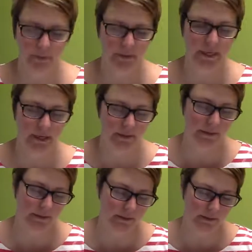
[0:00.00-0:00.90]
yeah.
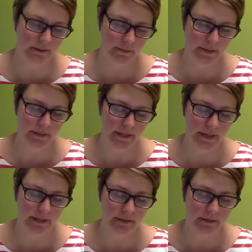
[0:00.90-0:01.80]
And I mean,
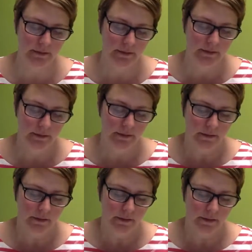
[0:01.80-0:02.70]
that
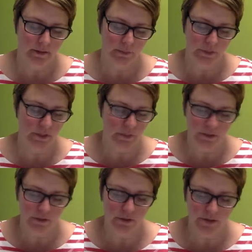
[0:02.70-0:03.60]
brings me
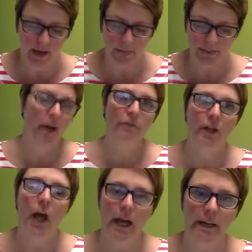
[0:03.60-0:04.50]
to the topic of
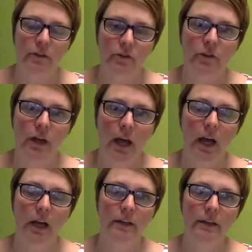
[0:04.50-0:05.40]
clients
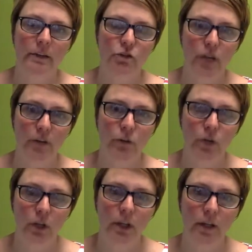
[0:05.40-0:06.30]
in
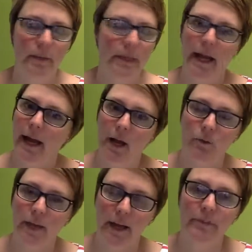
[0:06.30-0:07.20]
general. I mean,
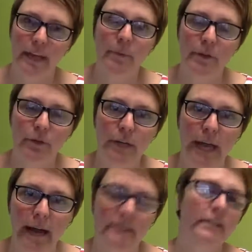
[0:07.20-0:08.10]
how have they been
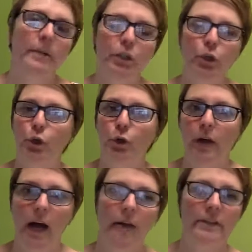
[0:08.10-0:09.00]
reacting? I mean, you're
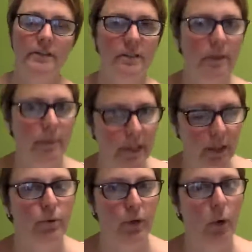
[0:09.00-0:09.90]
obviously
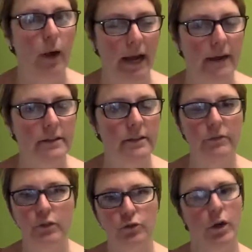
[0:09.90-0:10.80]
being proactive
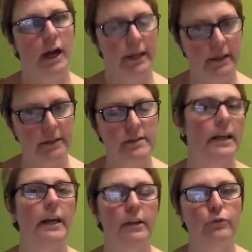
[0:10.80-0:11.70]
and trying to
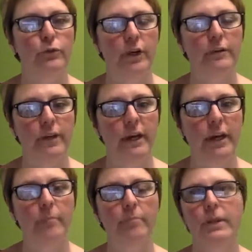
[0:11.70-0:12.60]
stay in front of them.